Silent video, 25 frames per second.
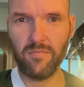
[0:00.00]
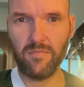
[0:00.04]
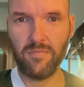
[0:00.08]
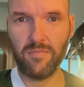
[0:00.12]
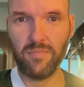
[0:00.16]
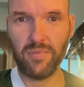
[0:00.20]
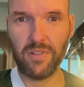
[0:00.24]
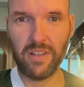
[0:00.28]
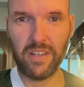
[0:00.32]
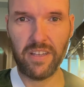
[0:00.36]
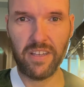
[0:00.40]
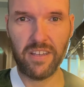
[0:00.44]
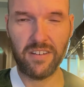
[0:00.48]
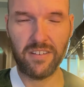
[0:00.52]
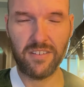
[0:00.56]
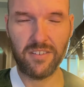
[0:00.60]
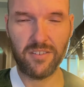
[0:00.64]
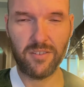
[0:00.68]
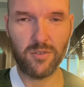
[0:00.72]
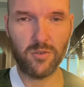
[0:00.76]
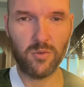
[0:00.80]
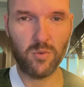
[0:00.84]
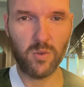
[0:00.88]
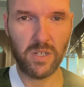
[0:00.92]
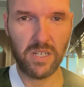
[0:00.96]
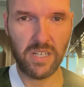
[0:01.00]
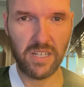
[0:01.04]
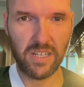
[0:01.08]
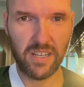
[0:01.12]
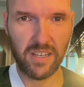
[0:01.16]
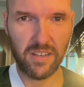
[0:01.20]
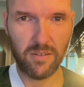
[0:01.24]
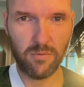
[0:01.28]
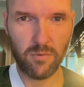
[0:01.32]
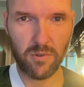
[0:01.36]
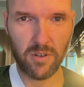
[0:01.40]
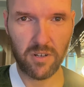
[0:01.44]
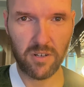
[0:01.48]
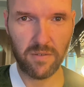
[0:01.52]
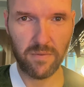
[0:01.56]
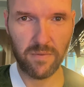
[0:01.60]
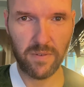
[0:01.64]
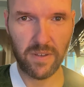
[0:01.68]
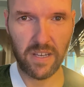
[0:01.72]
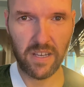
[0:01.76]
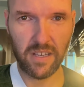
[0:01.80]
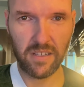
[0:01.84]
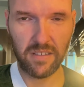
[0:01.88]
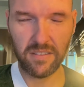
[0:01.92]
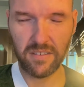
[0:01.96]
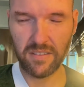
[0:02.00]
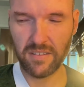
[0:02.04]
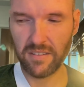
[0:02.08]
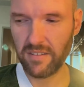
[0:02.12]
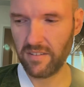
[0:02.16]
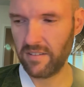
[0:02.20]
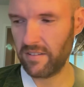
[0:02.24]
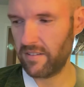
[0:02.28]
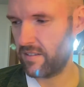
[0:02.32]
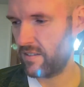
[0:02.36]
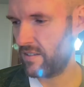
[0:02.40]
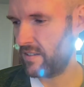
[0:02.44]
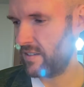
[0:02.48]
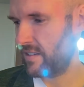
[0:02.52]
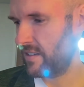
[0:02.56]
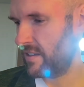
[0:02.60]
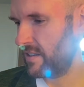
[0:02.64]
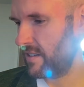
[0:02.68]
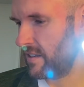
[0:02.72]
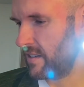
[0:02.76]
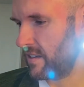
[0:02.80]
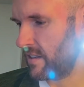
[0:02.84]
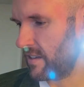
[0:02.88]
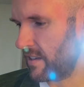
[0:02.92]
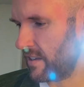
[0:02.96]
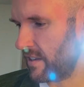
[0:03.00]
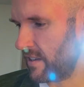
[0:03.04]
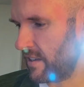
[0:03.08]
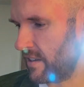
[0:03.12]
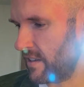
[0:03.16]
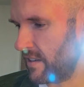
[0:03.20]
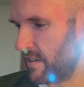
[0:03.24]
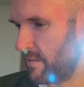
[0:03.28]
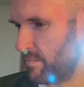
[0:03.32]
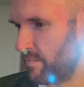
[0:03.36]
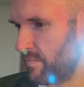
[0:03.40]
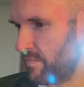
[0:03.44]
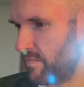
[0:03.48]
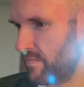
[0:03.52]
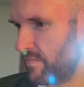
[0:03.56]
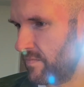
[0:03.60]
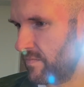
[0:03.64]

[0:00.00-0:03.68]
planned 20-day water fast. Um,